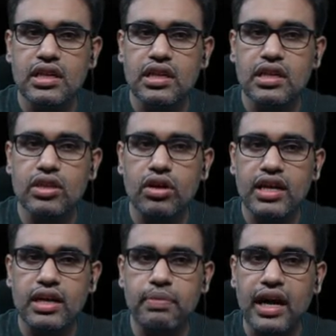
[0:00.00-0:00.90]
not
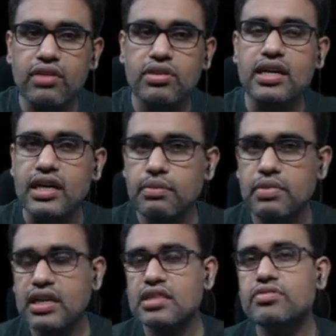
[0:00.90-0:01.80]
a part of the gut but
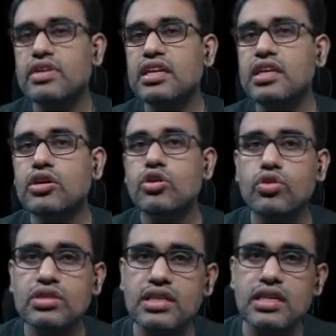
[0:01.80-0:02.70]
it is very
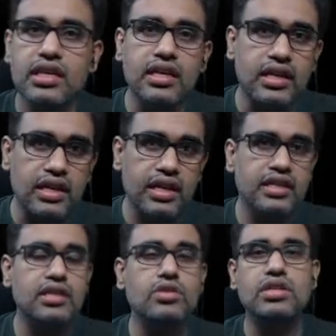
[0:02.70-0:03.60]
closely
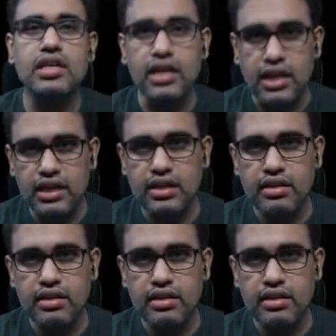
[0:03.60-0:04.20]
related to the gut.